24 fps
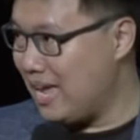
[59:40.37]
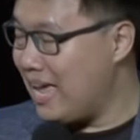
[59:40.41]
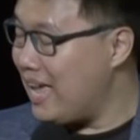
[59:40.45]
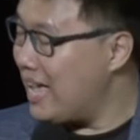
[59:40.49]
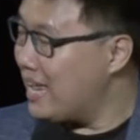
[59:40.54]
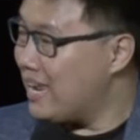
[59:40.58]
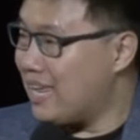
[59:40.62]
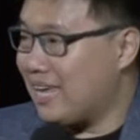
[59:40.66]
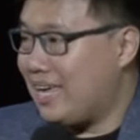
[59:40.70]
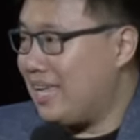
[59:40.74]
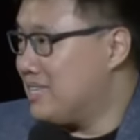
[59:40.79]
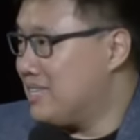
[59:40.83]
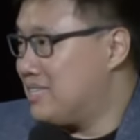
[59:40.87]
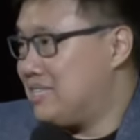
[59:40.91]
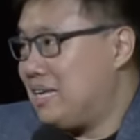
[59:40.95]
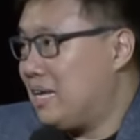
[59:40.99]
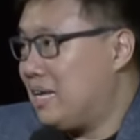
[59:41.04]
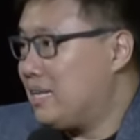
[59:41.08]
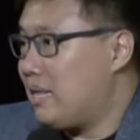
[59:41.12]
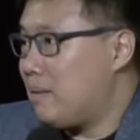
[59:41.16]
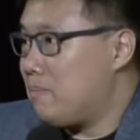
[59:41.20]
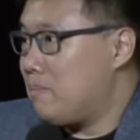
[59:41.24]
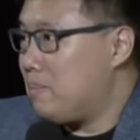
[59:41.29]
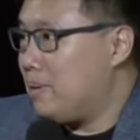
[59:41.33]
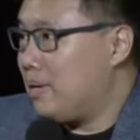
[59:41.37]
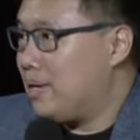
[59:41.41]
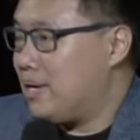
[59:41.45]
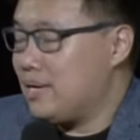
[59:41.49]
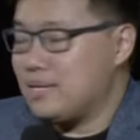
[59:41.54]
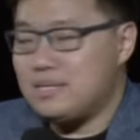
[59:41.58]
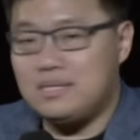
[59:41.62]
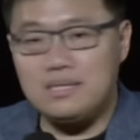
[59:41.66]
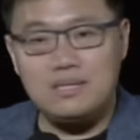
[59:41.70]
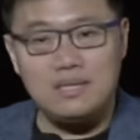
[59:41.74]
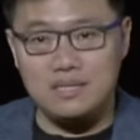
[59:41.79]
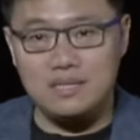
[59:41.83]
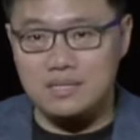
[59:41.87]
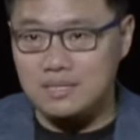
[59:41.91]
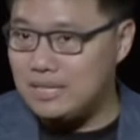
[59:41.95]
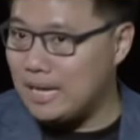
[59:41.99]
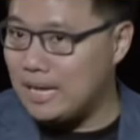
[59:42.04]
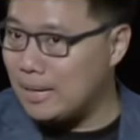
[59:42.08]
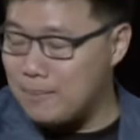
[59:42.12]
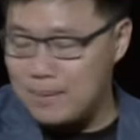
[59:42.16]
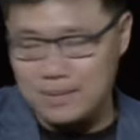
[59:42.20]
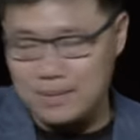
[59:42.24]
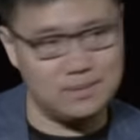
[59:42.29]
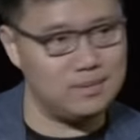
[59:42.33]
And I can say that because the
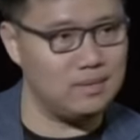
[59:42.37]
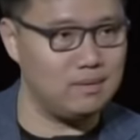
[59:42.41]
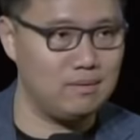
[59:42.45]
same as